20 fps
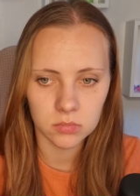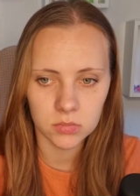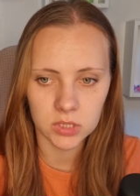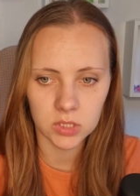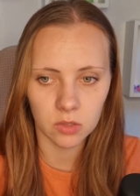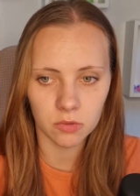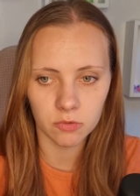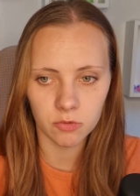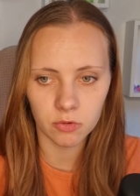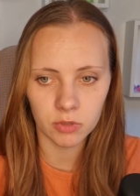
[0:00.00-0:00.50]

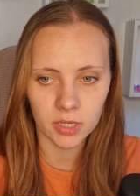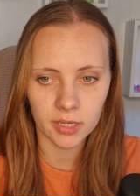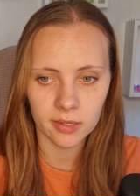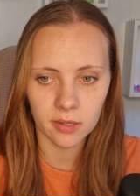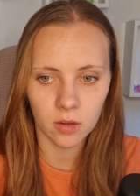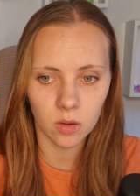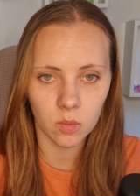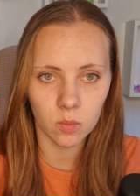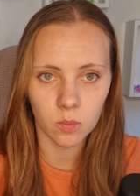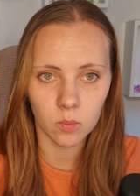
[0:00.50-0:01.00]
don't really
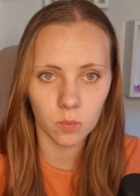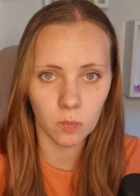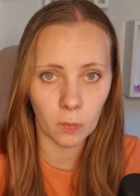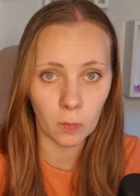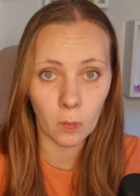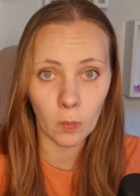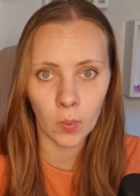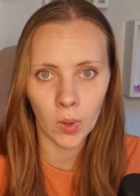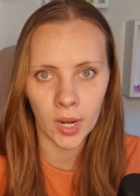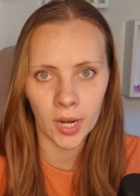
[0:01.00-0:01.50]
know
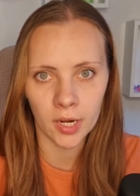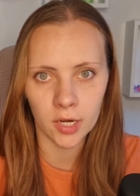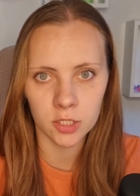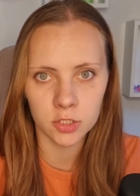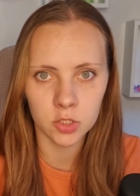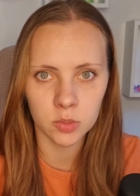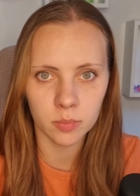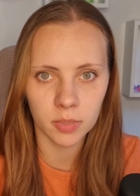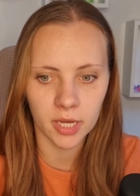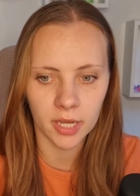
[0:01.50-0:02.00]
where
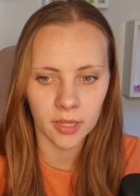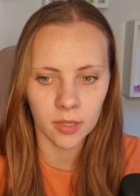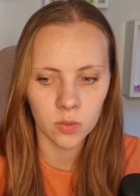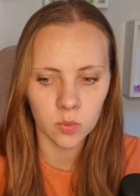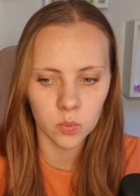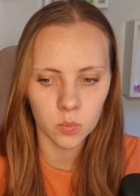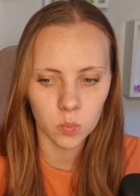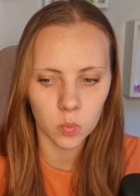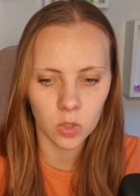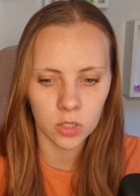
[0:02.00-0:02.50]
to buy
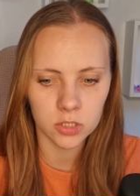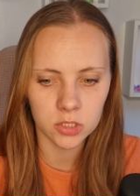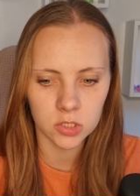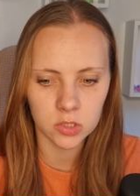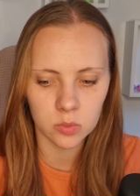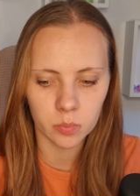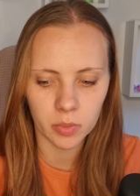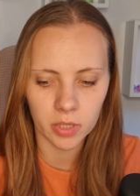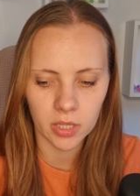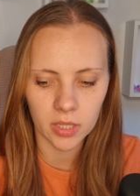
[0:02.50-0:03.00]
it, what
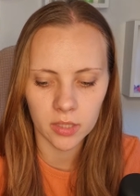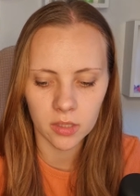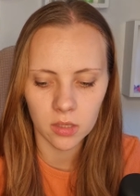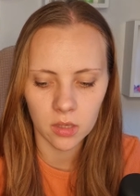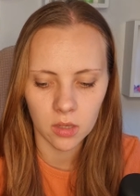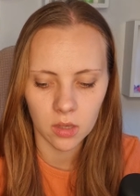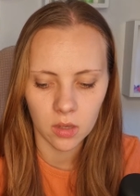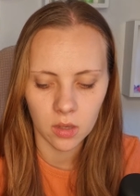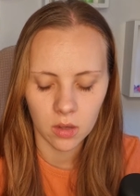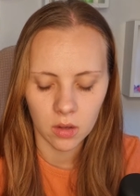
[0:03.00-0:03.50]
to buy,
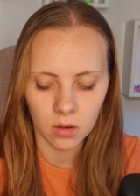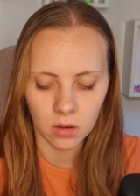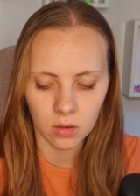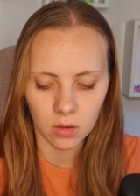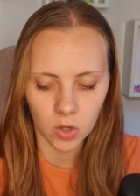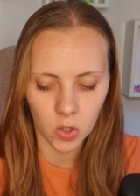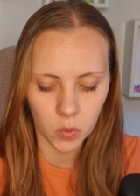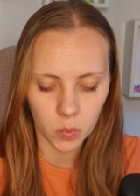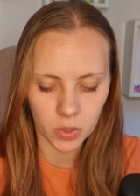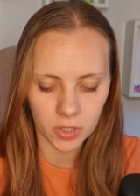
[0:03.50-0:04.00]

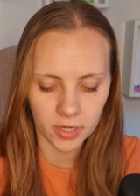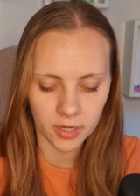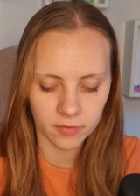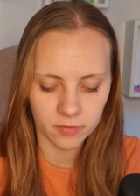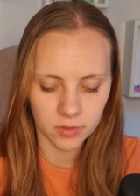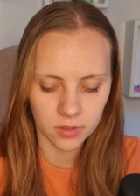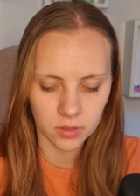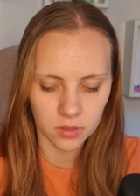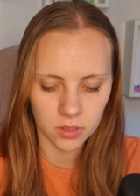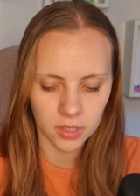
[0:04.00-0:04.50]
or
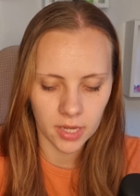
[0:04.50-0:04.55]
whatever.